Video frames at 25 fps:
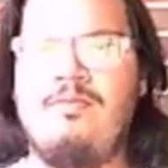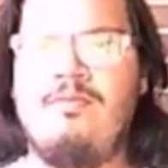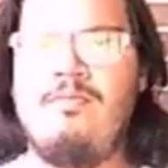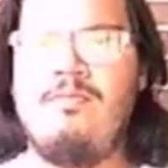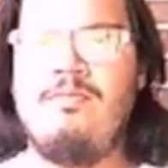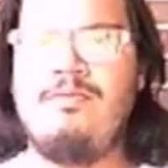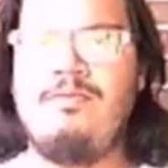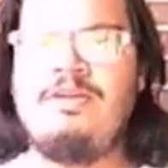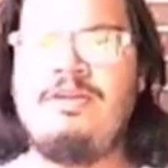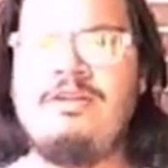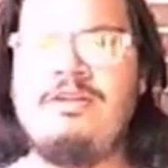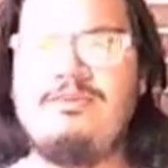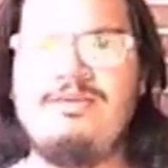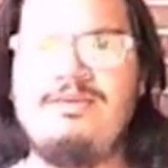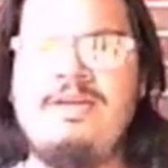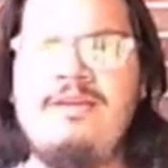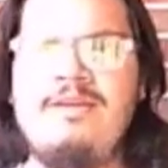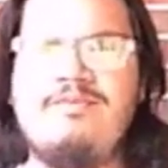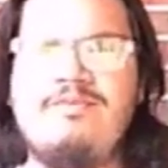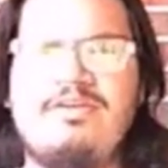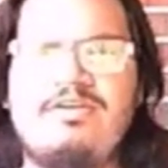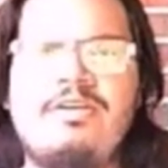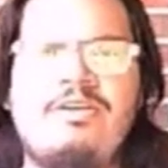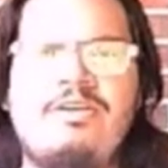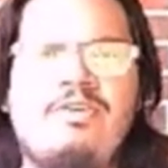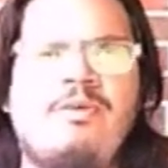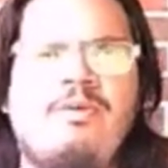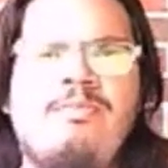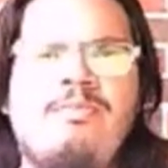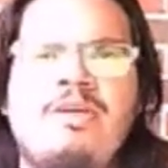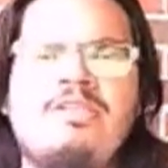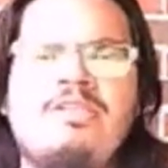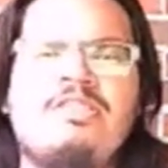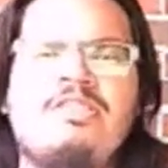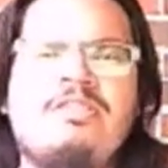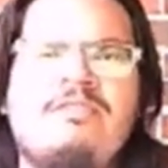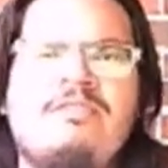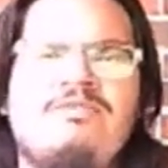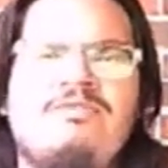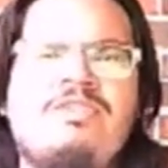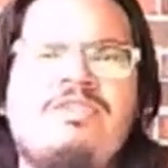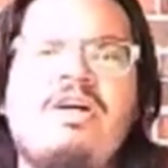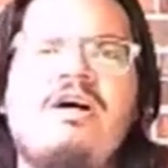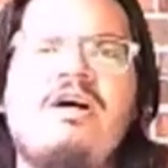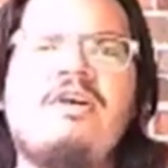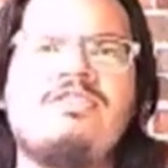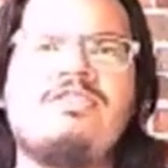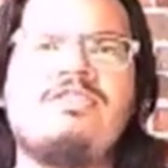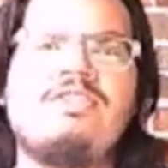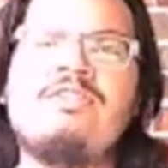Because we never get no mention of
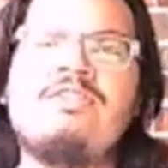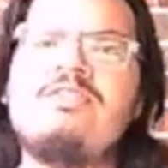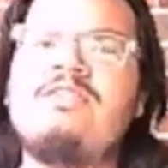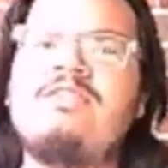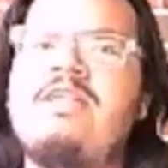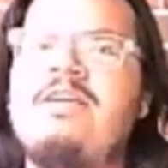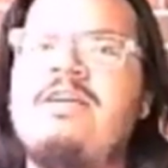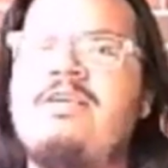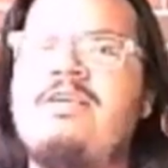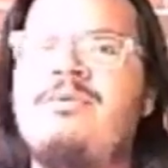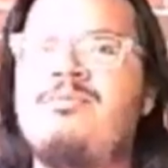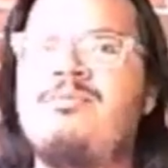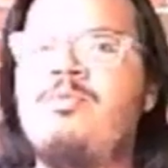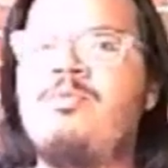Josh in the second